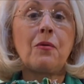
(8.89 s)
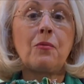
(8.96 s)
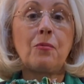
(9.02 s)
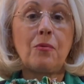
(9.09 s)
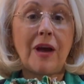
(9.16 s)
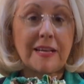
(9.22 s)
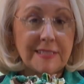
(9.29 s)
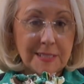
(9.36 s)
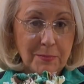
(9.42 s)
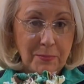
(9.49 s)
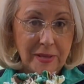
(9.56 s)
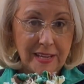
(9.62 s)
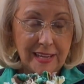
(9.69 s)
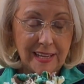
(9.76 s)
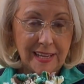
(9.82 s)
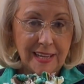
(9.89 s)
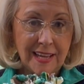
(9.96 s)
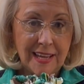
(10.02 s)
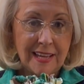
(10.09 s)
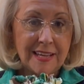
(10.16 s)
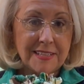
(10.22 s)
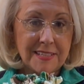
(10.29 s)

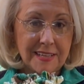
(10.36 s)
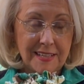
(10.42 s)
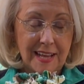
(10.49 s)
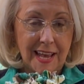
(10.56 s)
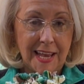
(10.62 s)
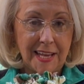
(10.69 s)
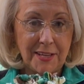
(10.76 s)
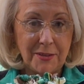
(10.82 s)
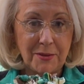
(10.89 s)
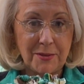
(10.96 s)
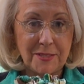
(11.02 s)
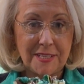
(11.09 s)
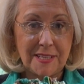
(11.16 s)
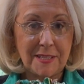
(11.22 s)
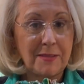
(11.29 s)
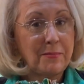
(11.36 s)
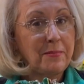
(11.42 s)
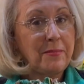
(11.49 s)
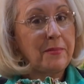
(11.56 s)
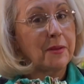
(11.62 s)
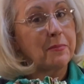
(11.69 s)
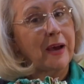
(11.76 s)
recipe tonight using
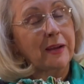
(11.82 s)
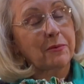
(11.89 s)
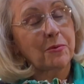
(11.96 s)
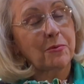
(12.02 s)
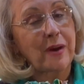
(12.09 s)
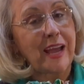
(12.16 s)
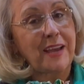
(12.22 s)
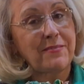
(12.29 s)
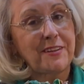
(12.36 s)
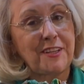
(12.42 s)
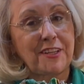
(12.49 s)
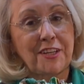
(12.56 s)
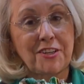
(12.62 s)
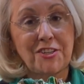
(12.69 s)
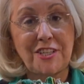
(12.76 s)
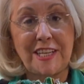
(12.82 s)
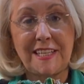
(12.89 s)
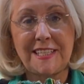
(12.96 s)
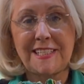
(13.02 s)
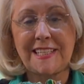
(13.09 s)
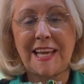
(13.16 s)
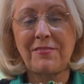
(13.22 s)
the microwave and the
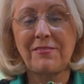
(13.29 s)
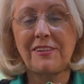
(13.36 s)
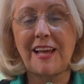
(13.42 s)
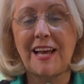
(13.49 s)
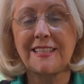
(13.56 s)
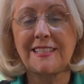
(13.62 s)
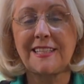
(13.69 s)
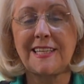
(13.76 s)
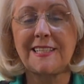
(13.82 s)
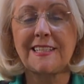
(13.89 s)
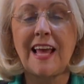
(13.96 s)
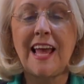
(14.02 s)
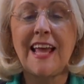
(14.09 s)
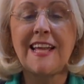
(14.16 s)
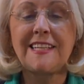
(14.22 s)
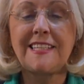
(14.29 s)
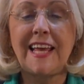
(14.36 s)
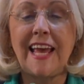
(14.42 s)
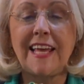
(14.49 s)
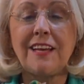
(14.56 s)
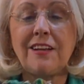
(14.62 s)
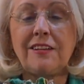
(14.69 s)
Cuchina safe glass lids.
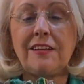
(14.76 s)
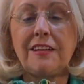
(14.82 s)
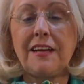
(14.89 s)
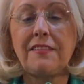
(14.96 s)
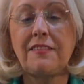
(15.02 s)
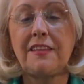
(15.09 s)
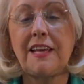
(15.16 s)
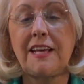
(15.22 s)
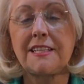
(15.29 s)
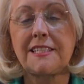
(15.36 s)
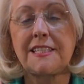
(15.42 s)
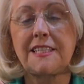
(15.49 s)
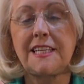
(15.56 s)
Take a look at this.